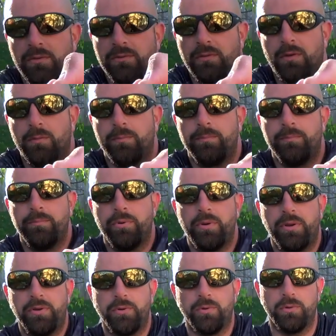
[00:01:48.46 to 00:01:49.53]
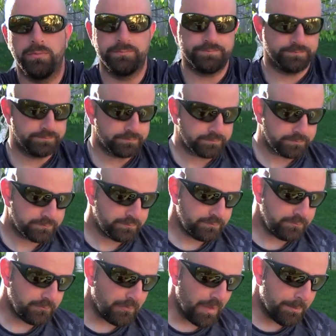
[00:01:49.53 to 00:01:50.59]
So, pretty cool.
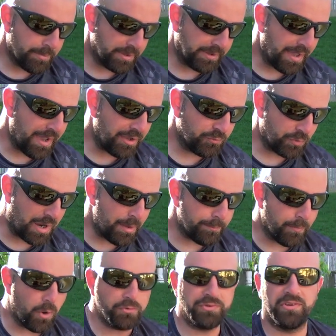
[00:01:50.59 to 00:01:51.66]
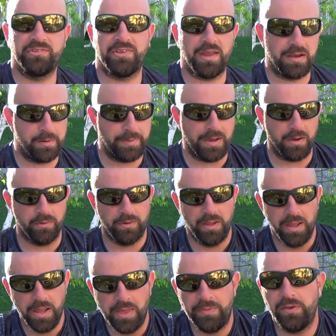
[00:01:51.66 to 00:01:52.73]
But guys, what I'm most excited about
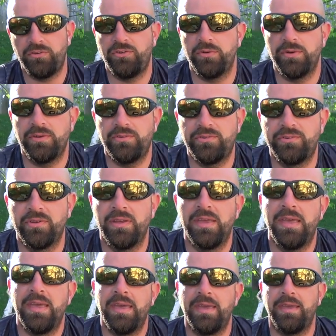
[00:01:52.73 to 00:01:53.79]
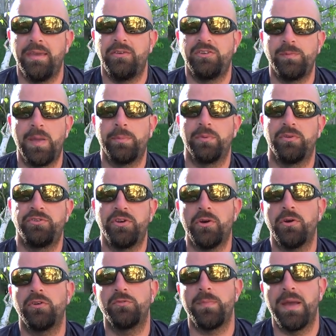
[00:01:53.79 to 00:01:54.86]
these units is to be able to
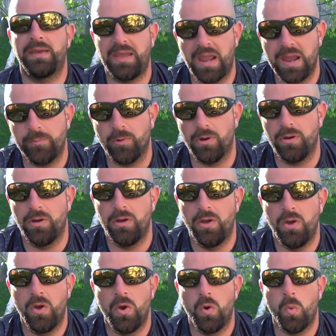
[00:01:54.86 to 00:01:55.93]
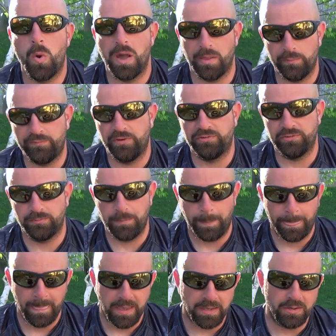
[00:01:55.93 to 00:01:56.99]
charge my camera while I'm fishing.
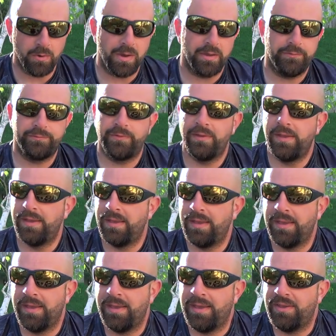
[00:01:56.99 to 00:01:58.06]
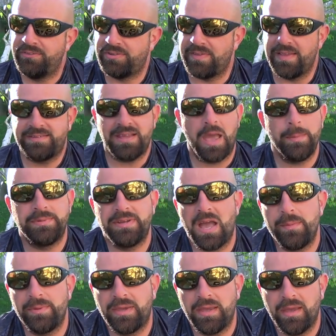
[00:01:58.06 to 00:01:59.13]
You know, I've said that time and
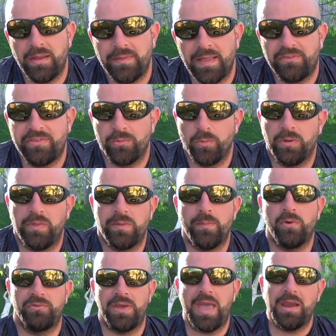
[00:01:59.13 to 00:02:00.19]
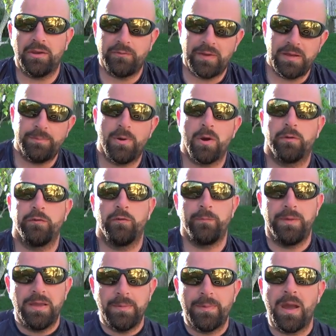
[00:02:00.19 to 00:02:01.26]
time again, that's really the most aggravating part for
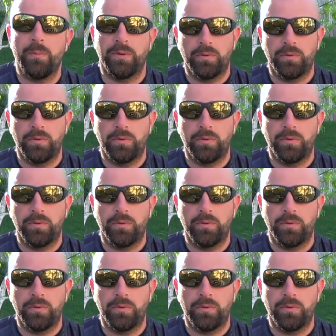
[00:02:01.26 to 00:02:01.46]
me about